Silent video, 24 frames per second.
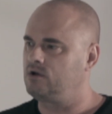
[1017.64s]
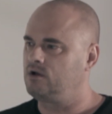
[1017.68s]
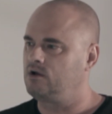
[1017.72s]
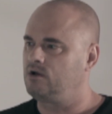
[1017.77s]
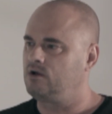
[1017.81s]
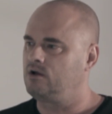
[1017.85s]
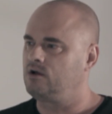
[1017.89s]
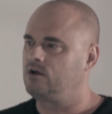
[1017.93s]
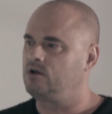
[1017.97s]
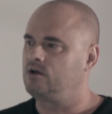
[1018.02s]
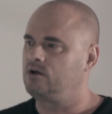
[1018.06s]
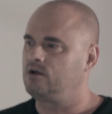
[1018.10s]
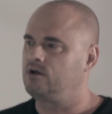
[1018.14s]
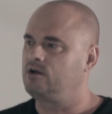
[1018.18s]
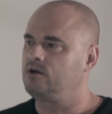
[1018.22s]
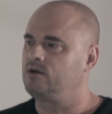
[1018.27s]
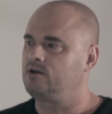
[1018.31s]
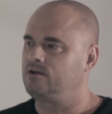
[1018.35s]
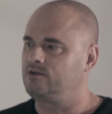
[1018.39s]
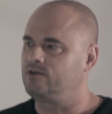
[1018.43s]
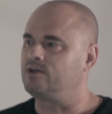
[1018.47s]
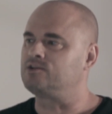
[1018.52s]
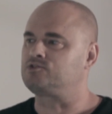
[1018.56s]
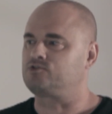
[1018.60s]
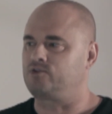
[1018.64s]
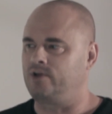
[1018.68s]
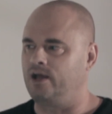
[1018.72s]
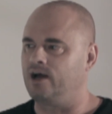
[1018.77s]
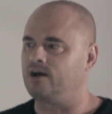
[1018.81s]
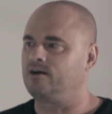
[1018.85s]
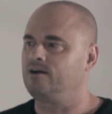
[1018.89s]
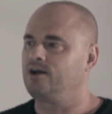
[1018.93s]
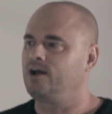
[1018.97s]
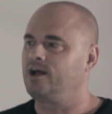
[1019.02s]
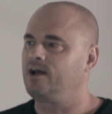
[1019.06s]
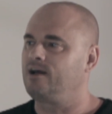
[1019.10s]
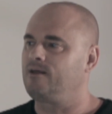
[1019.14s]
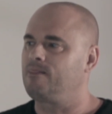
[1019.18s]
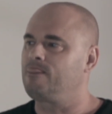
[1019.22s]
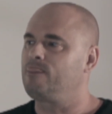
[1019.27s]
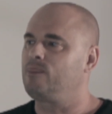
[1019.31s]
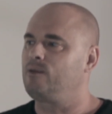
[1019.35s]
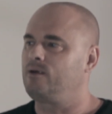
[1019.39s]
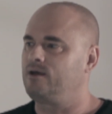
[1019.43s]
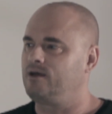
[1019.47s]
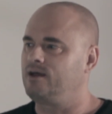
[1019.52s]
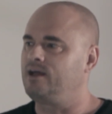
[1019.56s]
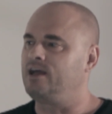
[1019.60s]
That's why I've never been there. I try to stay as far away
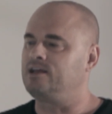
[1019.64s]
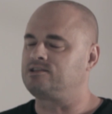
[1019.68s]
from you as I